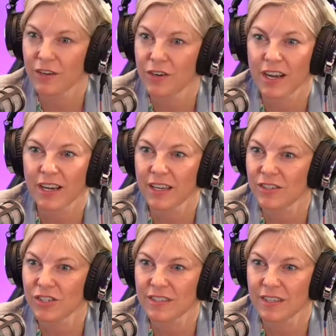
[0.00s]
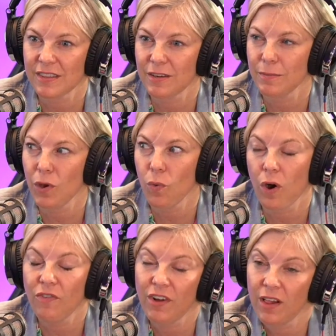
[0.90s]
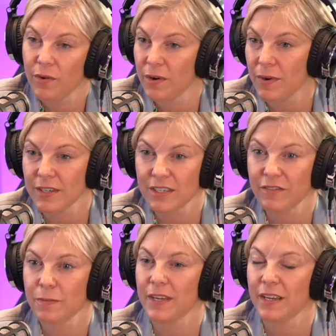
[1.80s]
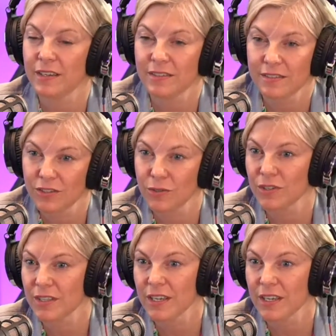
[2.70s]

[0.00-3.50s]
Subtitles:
not going to just sit there and be a wallflower and watch everybody else do their thing.